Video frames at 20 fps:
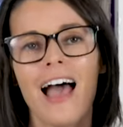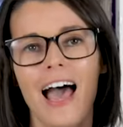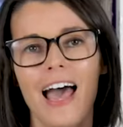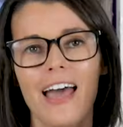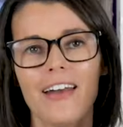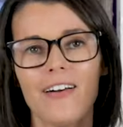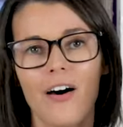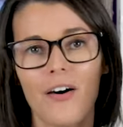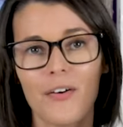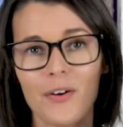
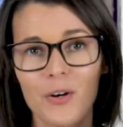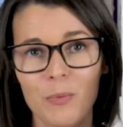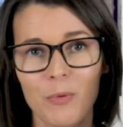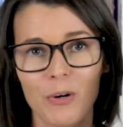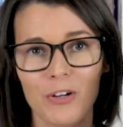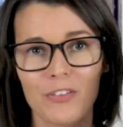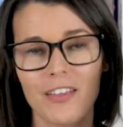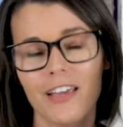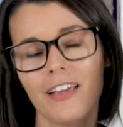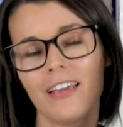And on her
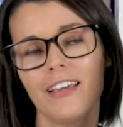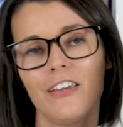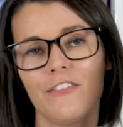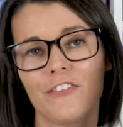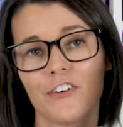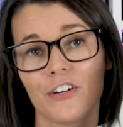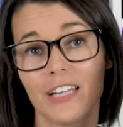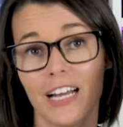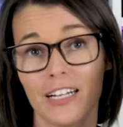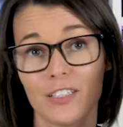birthday, he
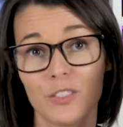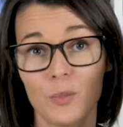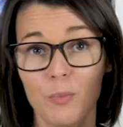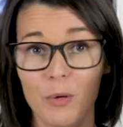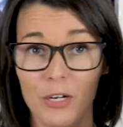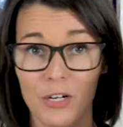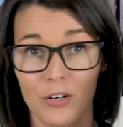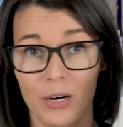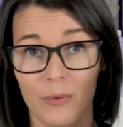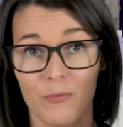forgets to
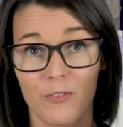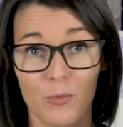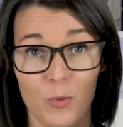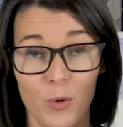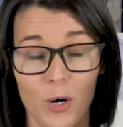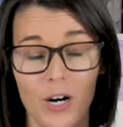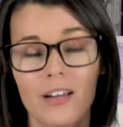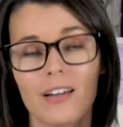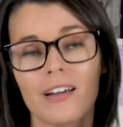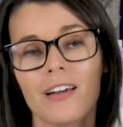pick her up from
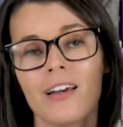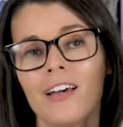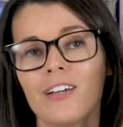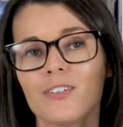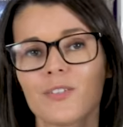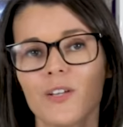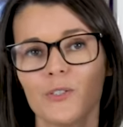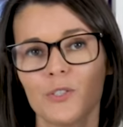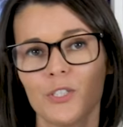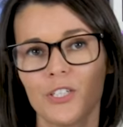work.
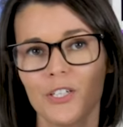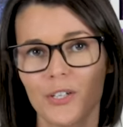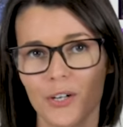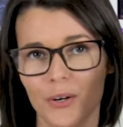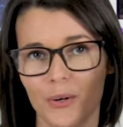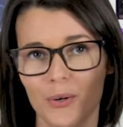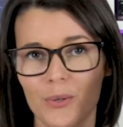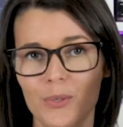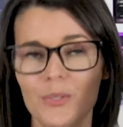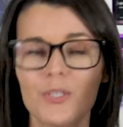So she
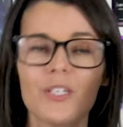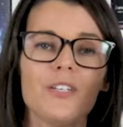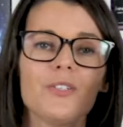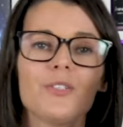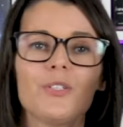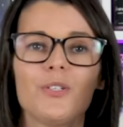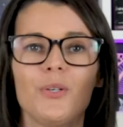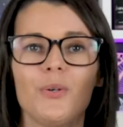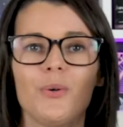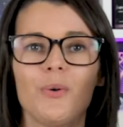goes
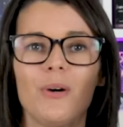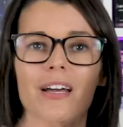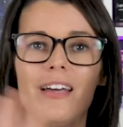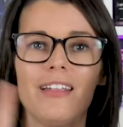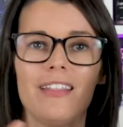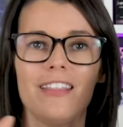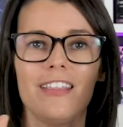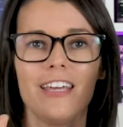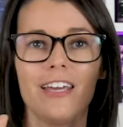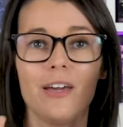
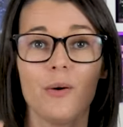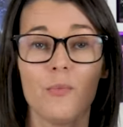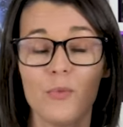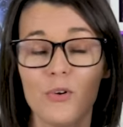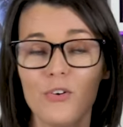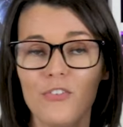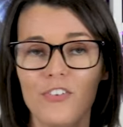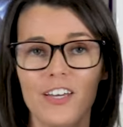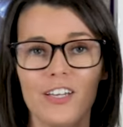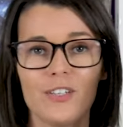to the
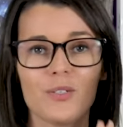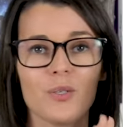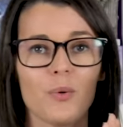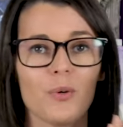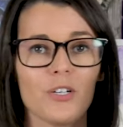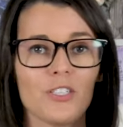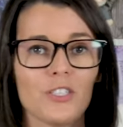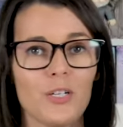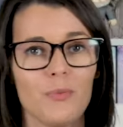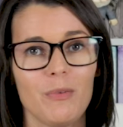movies
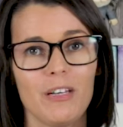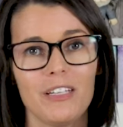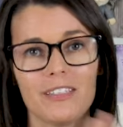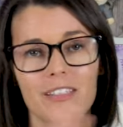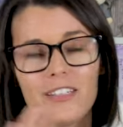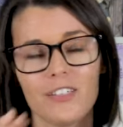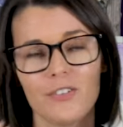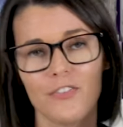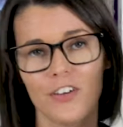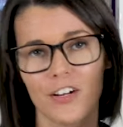where she meets
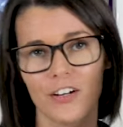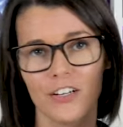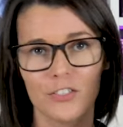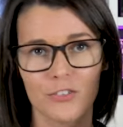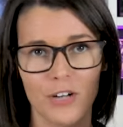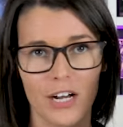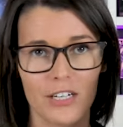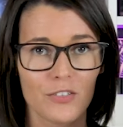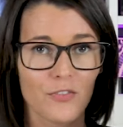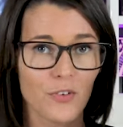this very
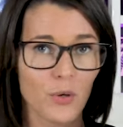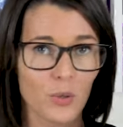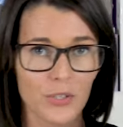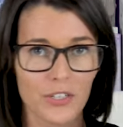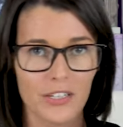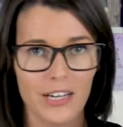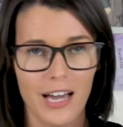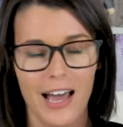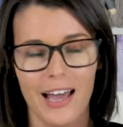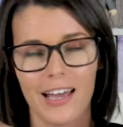attractive
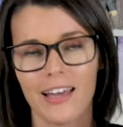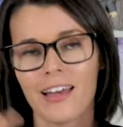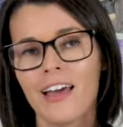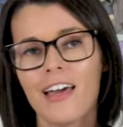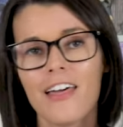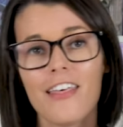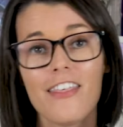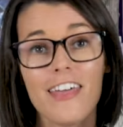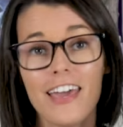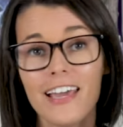older guy.
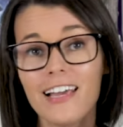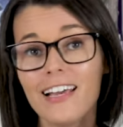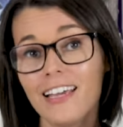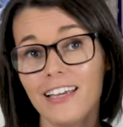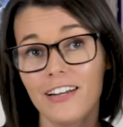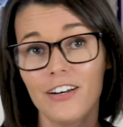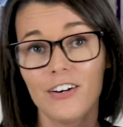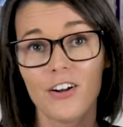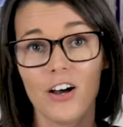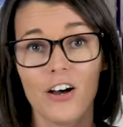They
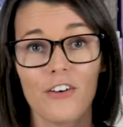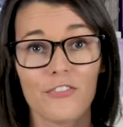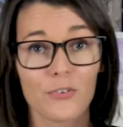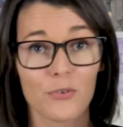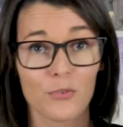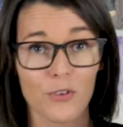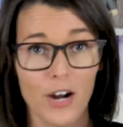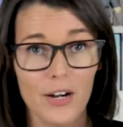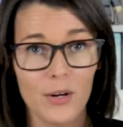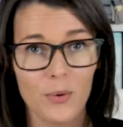hit it off
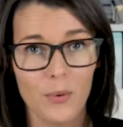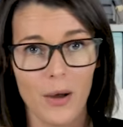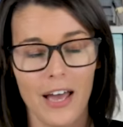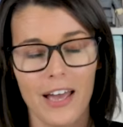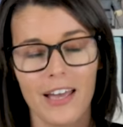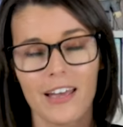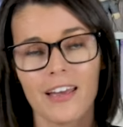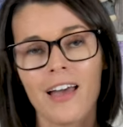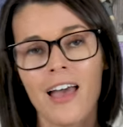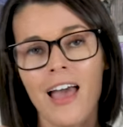right
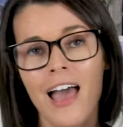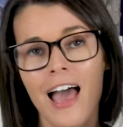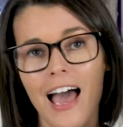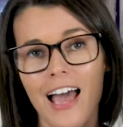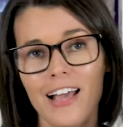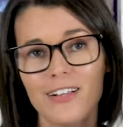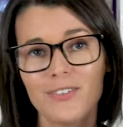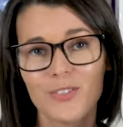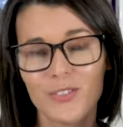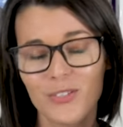away.
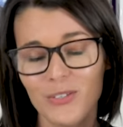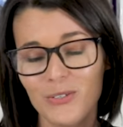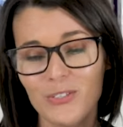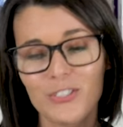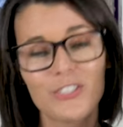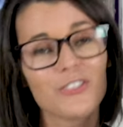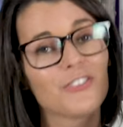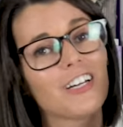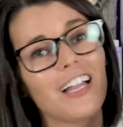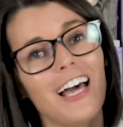And
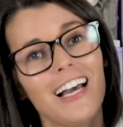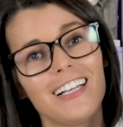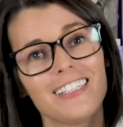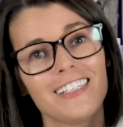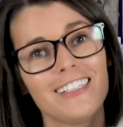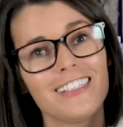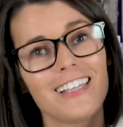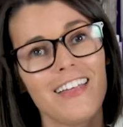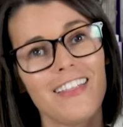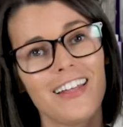soon she
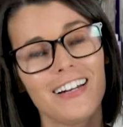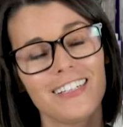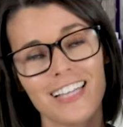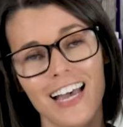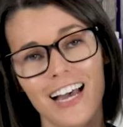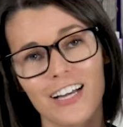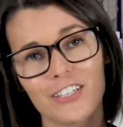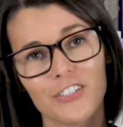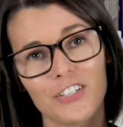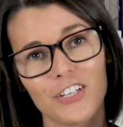realizes that it's
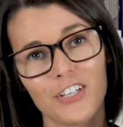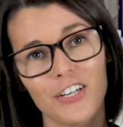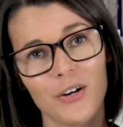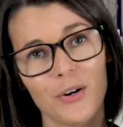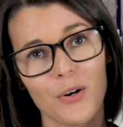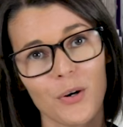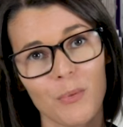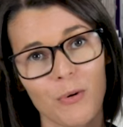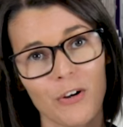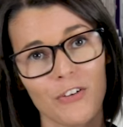actually
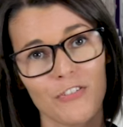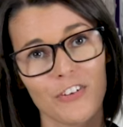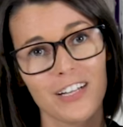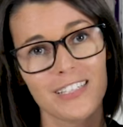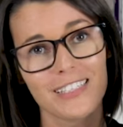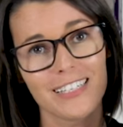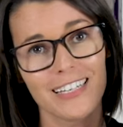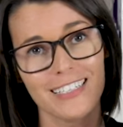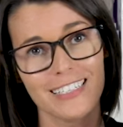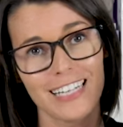her
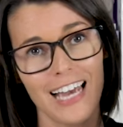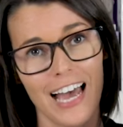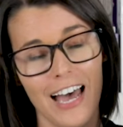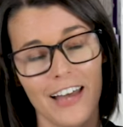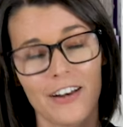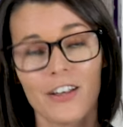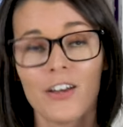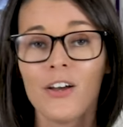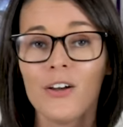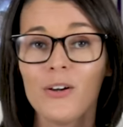boyfriend's
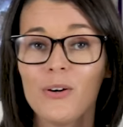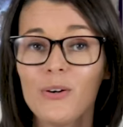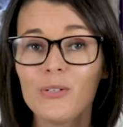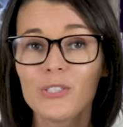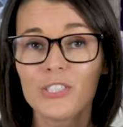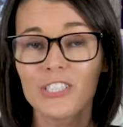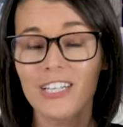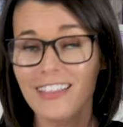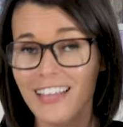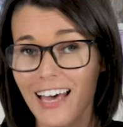dad,
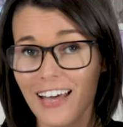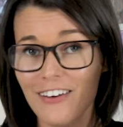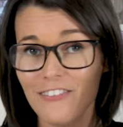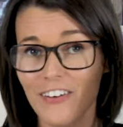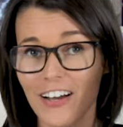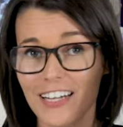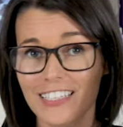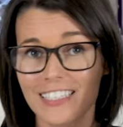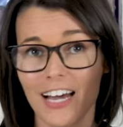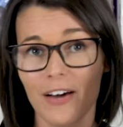who she then
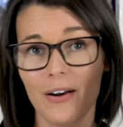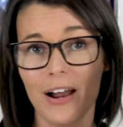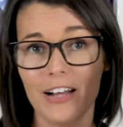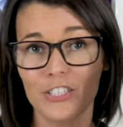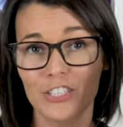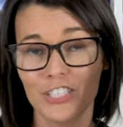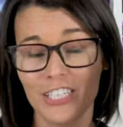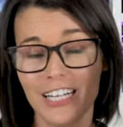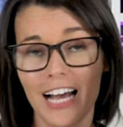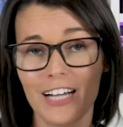finds out
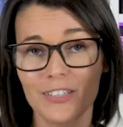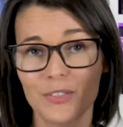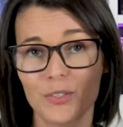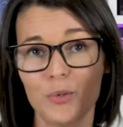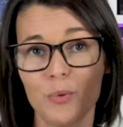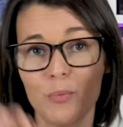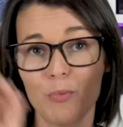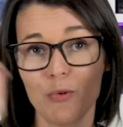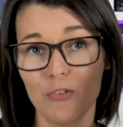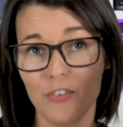she has
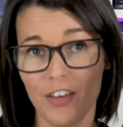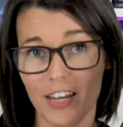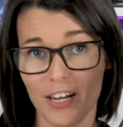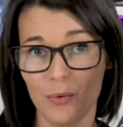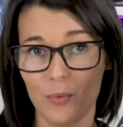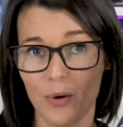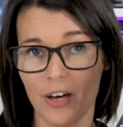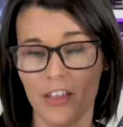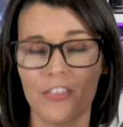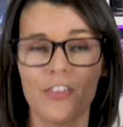to move
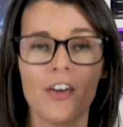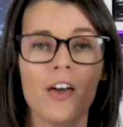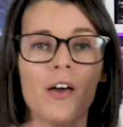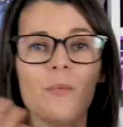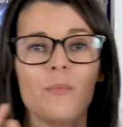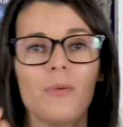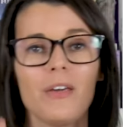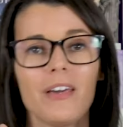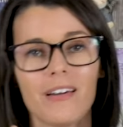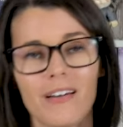in with
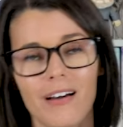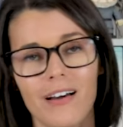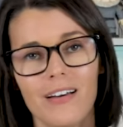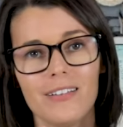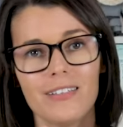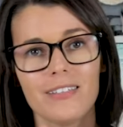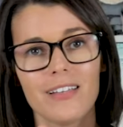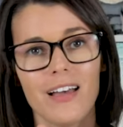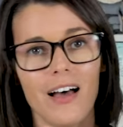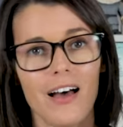
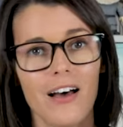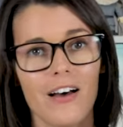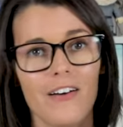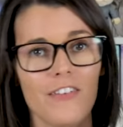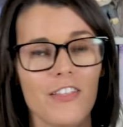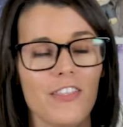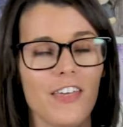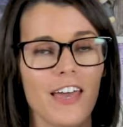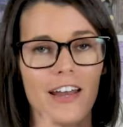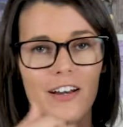because
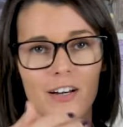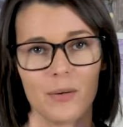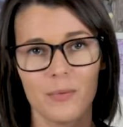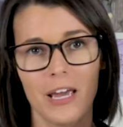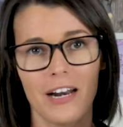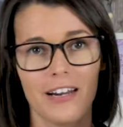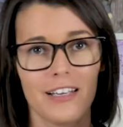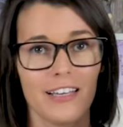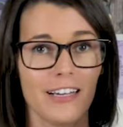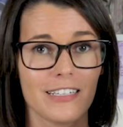of they end up
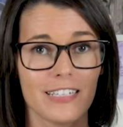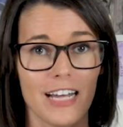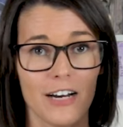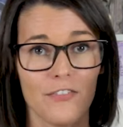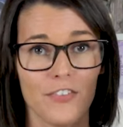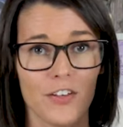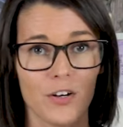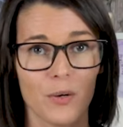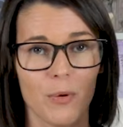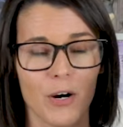getting kicked
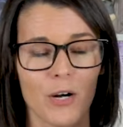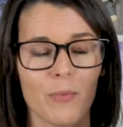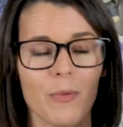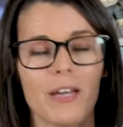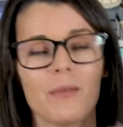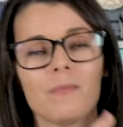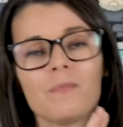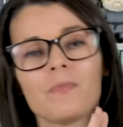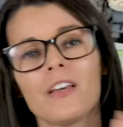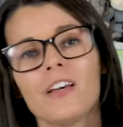out of their
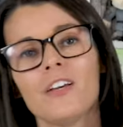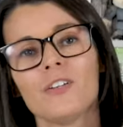apartment.